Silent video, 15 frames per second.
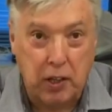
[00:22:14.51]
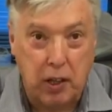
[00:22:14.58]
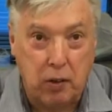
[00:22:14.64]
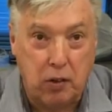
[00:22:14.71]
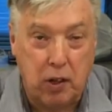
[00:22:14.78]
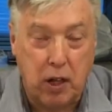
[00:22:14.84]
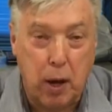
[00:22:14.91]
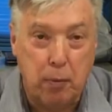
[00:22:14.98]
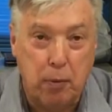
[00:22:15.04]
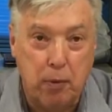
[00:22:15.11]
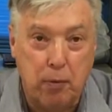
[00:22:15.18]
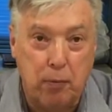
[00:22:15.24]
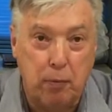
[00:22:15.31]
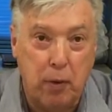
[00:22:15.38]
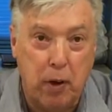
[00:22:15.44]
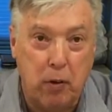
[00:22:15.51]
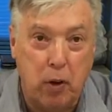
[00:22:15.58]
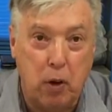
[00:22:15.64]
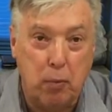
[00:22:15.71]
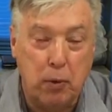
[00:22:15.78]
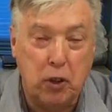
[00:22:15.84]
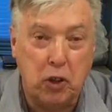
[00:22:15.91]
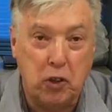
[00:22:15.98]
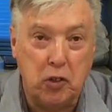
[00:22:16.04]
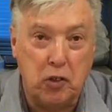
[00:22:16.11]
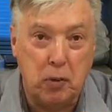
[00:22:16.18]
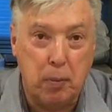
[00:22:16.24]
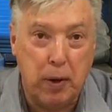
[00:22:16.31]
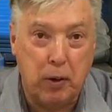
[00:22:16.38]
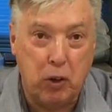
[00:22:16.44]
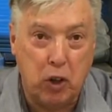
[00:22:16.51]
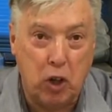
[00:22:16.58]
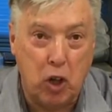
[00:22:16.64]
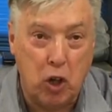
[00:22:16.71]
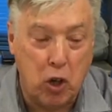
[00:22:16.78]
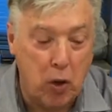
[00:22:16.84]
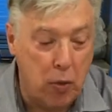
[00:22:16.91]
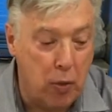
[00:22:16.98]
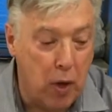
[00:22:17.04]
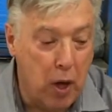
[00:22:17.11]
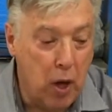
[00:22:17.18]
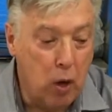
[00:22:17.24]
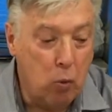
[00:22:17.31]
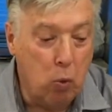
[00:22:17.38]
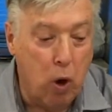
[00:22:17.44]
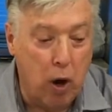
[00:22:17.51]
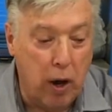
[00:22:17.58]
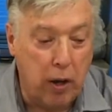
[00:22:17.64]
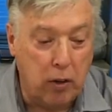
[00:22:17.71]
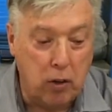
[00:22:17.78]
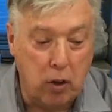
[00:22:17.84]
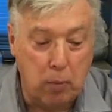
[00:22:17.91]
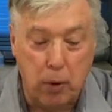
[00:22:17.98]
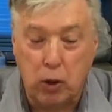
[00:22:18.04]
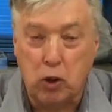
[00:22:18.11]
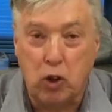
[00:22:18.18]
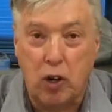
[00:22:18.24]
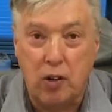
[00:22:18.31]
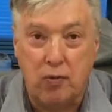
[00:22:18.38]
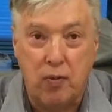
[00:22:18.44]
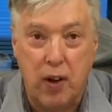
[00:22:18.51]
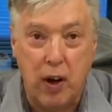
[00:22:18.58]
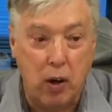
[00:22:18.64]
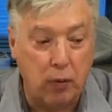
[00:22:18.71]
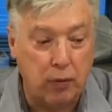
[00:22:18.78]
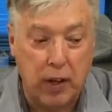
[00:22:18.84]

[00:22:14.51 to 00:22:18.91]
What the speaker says: there's a couple of omissions about the earth wire to the motorized valve.